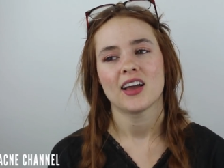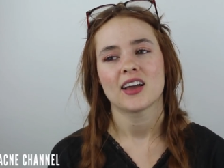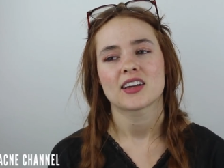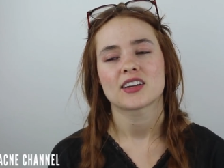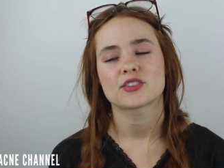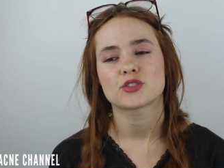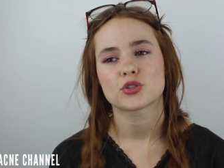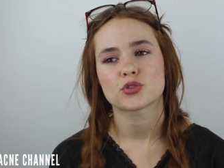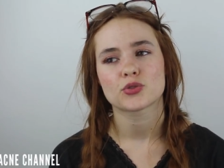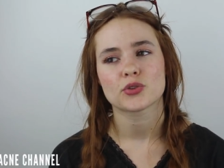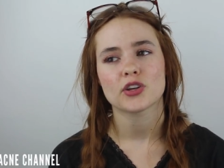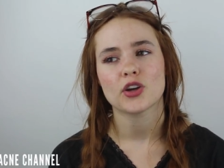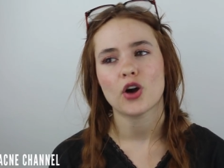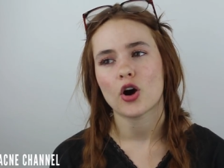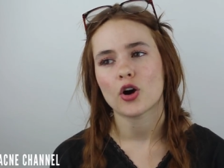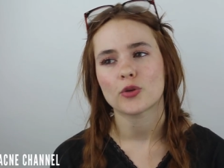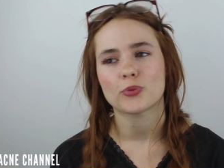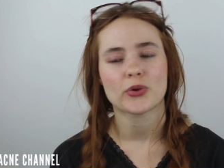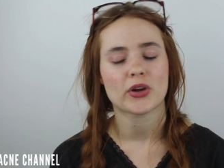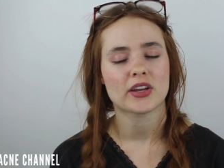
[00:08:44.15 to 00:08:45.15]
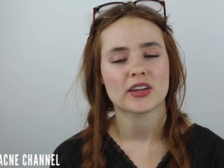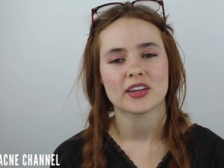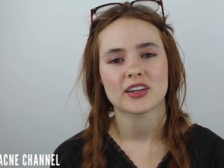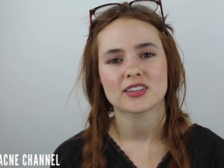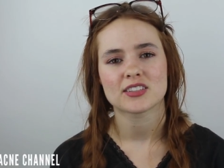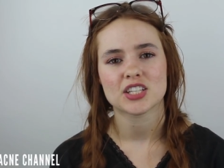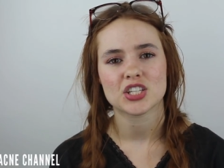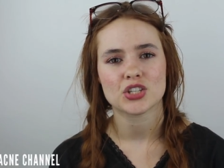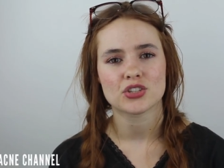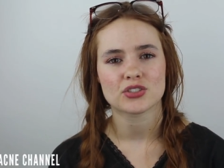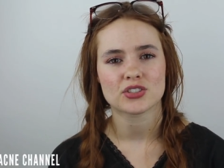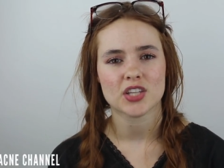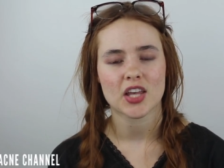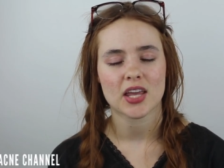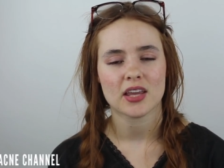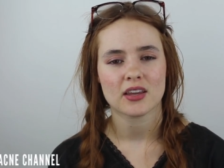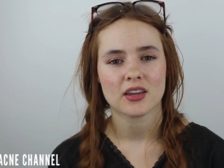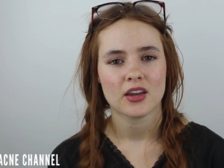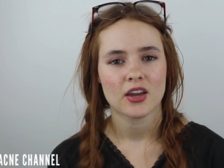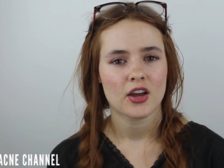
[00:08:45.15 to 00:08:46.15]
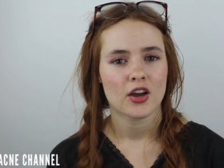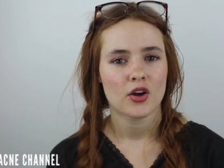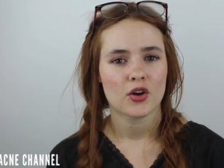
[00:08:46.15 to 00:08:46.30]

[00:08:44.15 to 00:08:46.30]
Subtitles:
because it was really heartbreaking to just like